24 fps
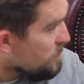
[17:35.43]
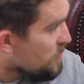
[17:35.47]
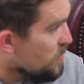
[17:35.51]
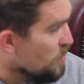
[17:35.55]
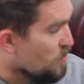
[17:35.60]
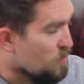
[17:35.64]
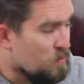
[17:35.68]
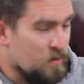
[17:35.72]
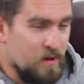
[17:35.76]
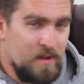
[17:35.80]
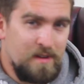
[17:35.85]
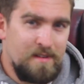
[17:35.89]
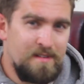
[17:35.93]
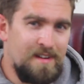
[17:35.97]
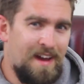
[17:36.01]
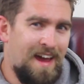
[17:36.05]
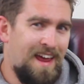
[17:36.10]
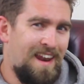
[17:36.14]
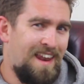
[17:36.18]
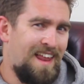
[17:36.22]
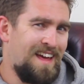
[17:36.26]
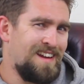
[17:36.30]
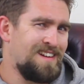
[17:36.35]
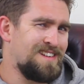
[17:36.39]
old
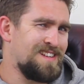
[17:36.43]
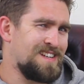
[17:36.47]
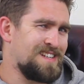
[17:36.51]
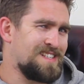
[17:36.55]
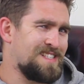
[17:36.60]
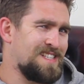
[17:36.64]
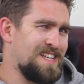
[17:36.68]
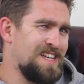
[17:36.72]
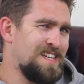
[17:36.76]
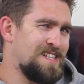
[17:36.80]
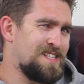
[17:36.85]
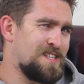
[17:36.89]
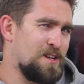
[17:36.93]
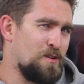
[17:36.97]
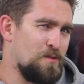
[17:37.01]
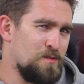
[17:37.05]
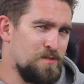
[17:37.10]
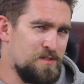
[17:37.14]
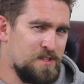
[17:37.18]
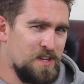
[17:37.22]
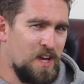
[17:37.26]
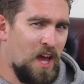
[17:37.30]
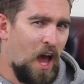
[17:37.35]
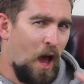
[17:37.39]
Atlantic sea
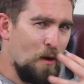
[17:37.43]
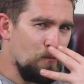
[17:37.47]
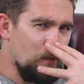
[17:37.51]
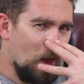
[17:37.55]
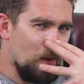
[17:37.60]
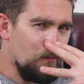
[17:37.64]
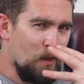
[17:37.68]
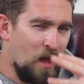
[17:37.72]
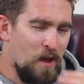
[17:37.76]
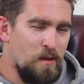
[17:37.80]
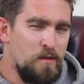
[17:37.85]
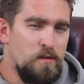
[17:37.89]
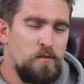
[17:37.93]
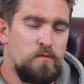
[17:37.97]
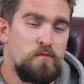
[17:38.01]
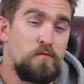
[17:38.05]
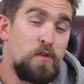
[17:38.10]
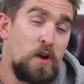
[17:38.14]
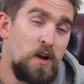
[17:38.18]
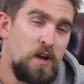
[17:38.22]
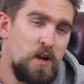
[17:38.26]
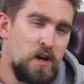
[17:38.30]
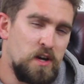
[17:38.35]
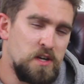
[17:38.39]
salt.
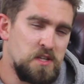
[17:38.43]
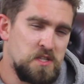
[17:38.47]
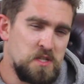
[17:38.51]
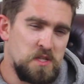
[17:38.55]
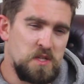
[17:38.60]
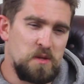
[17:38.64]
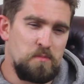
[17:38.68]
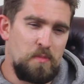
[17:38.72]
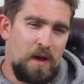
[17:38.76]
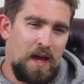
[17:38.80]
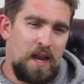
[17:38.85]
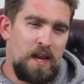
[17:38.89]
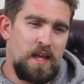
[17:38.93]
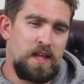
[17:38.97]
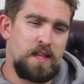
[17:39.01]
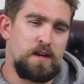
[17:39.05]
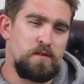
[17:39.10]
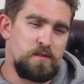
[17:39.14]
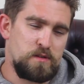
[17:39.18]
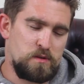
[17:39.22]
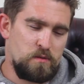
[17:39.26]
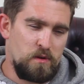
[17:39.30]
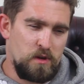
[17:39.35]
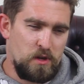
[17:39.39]
Very nice on the palate, that
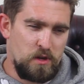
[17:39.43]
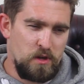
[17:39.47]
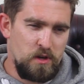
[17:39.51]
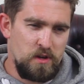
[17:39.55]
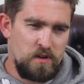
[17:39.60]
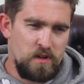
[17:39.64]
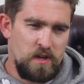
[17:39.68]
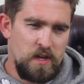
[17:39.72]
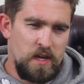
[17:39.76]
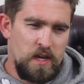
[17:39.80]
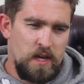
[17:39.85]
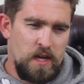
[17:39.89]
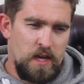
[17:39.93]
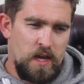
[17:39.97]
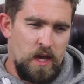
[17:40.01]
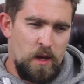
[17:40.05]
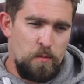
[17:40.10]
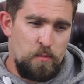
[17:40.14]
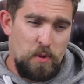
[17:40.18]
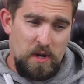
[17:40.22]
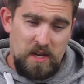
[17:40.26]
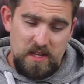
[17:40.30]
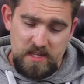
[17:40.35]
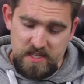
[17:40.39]
was quite good. A
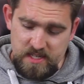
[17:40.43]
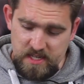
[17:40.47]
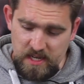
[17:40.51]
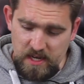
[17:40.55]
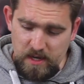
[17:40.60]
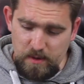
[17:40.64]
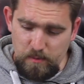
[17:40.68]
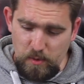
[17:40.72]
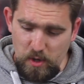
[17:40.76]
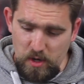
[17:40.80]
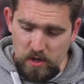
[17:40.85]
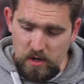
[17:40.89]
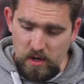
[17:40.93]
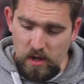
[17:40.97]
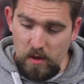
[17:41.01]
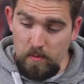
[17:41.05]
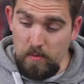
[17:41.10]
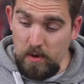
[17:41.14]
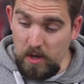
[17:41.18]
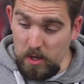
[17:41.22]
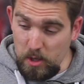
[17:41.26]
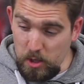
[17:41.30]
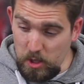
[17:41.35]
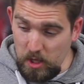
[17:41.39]
bit of cinnamon, a
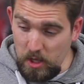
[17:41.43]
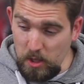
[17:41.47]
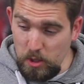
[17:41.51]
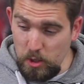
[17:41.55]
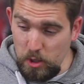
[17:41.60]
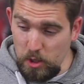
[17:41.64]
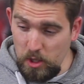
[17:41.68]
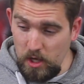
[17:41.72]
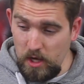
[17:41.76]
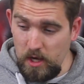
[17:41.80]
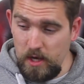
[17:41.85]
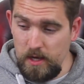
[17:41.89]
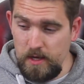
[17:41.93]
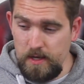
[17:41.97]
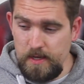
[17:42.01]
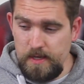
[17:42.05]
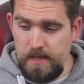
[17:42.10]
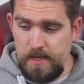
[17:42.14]
bit of ginger,